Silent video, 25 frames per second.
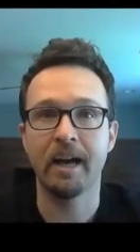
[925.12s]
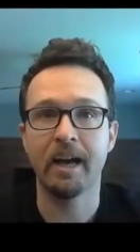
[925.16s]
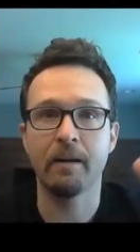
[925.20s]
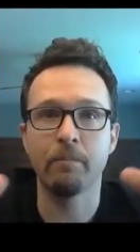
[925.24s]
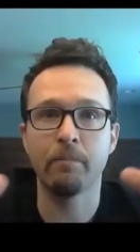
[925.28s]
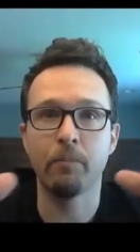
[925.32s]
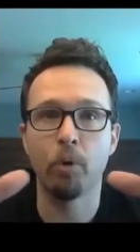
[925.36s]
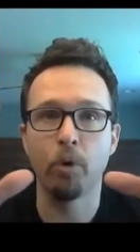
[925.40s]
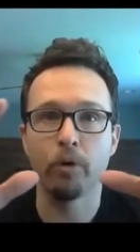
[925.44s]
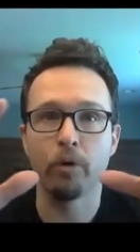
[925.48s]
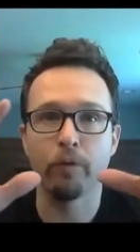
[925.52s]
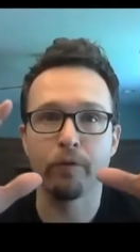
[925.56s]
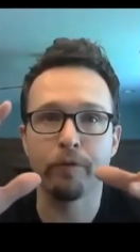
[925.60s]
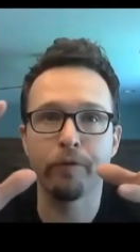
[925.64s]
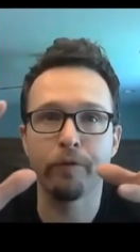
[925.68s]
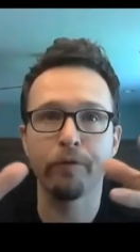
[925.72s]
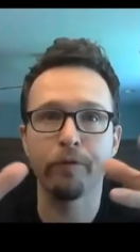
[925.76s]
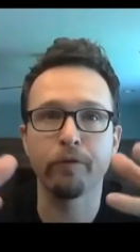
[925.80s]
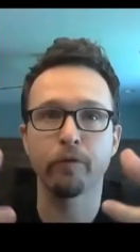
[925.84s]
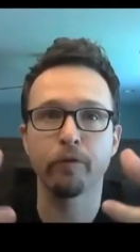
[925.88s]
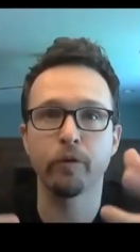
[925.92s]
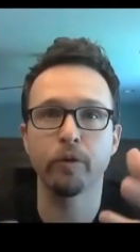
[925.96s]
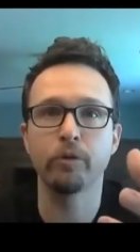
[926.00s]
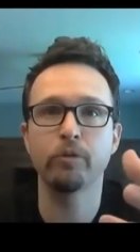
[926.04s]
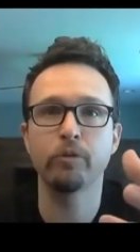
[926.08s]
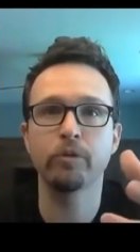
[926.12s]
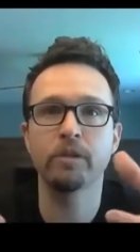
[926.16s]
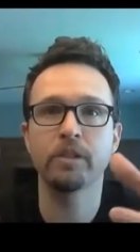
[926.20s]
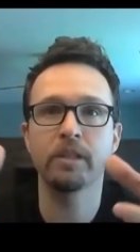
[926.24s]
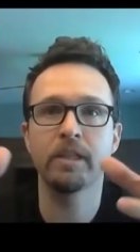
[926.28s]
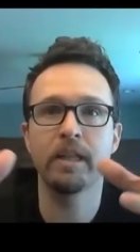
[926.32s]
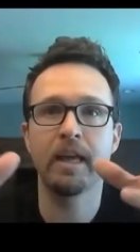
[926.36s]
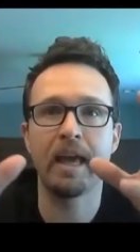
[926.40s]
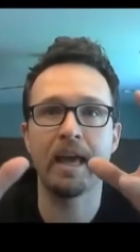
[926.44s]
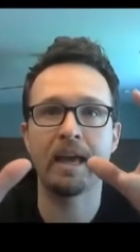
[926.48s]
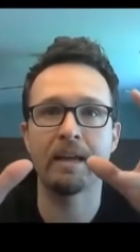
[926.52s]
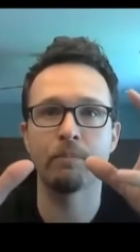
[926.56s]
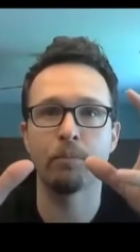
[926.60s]
more fruit
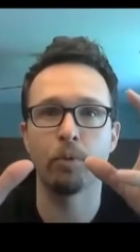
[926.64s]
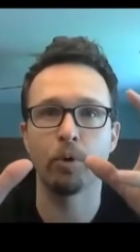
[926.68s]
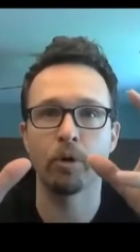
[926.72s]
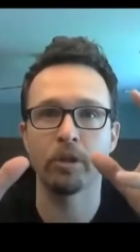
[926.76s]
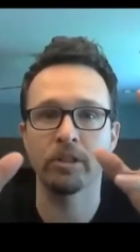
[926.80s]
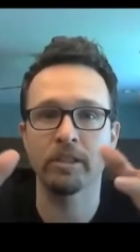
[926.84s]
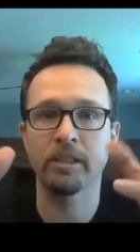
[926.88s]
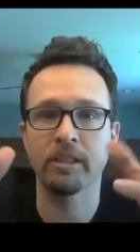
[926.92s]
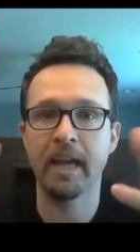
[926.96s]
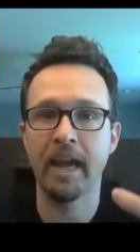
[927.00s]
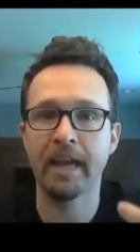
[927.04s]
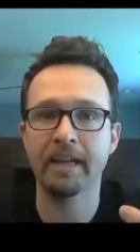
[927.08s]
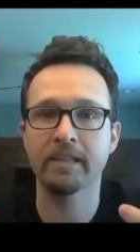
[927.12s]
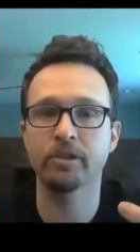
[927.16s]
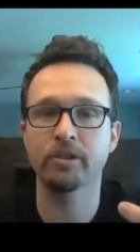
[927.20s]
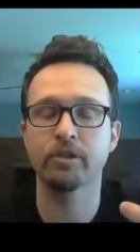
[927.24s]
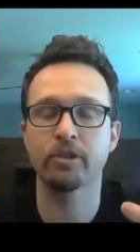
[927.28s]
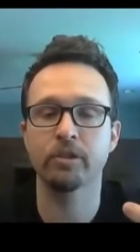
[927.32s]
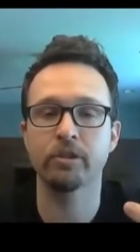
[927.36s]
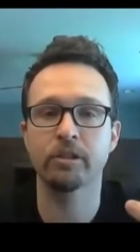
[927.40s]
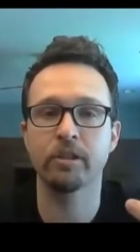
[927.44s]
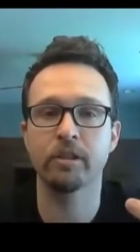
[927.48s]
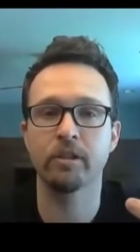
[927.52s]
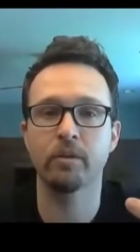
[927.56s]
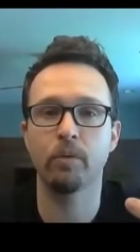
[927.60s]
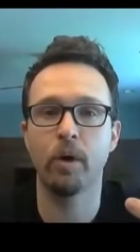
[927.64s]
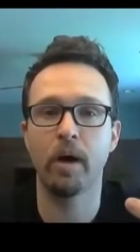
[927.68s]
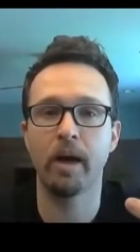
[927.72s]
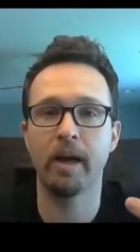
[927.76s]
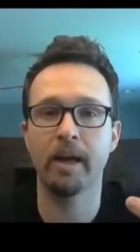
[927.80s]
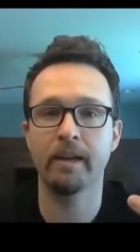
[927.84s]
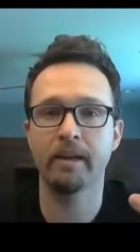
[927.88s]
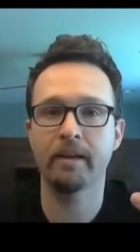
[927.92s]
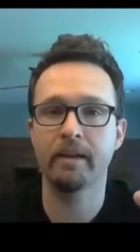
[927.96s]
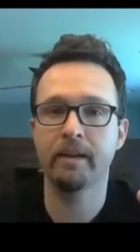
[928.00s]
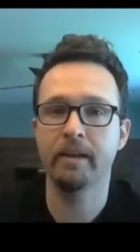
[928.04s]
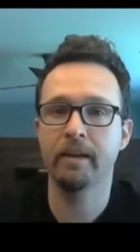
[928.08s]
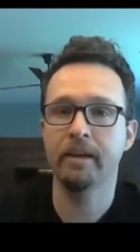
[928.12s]
and more texture to the
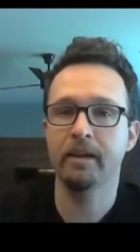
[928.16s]
wine,